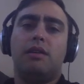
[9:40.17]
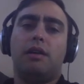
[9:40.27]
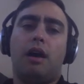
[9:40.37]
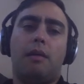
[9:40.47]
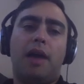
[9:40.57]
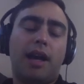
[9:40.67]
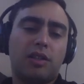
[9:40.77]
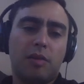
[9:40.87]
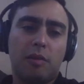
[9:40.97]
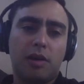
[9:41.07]

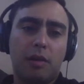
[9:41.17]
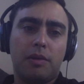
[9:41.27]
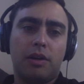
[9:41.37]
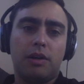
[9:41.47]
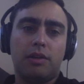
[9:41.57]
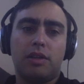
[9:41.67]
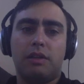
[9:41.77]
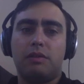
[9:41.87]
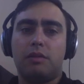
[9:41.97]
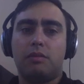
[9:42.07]
maximum numbers,
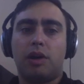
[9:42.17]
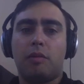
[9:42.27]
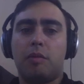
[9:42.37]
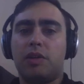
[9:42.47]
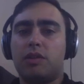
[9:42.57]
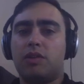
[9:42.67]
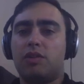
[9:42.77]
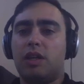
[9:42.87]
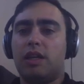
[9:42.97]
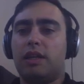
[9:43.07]
even probably
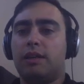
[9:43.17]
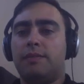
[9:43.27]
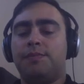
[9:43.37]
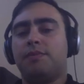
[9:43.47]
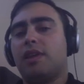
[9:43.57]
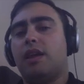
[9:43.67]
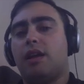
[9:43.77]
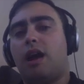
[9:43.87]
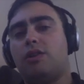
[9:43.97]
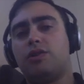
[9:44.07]
associating an
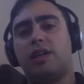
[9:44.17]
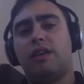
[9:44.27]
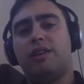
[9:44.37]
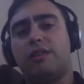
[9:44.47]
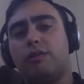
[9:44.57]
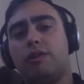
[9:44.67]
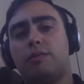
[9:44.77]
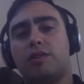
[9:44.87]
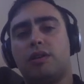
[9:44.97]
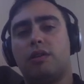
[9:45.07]
auto-scaling
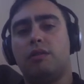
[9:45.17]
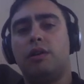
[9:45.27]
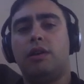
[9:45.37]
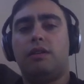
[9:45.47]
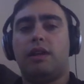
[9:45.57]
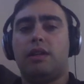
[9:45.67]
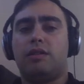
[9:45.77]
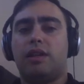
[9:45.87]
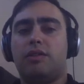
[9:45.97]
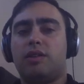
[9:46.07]
group so that it
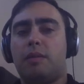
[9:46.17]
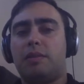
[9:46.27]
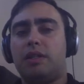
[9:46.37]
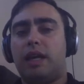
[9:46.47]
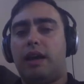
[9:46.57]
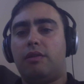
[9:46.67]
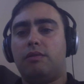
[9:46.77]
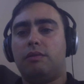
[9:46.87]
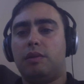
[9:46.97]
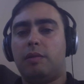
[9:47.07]
scales up and down
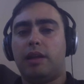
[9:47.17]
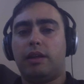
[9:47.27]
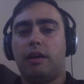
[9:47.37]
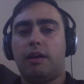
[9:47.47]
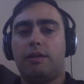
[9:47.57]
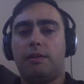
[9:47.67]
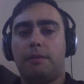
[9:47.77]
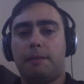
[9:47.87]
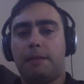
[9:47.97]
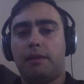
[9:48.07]
depending on,
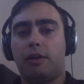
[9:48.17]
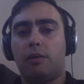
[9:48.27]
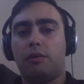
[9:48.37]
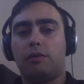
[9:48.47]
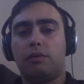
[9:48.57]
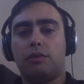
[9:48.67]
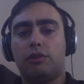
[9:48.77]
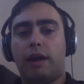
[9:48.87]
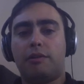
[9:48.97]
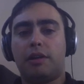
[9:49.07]

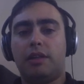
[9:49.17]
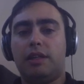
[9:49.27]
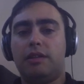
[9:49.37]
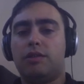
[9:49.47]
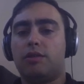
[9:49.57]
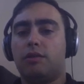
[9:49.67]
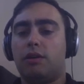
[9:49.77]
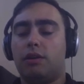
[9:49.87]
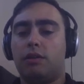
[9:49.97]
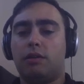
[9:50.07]
traffic needs
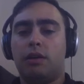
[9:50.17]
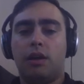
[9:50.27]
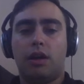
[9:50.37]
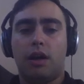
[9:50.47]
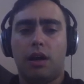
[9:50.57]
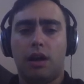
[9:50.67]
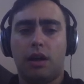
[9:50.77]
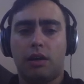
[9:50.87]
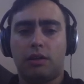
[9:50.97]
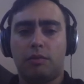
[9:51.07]
or
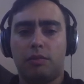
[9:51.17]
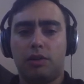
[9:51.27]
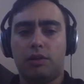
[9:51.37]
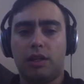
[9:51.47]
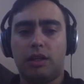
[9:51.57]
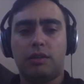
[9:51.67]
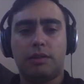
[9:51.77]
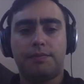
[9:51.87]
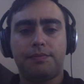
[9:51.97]
compute needs.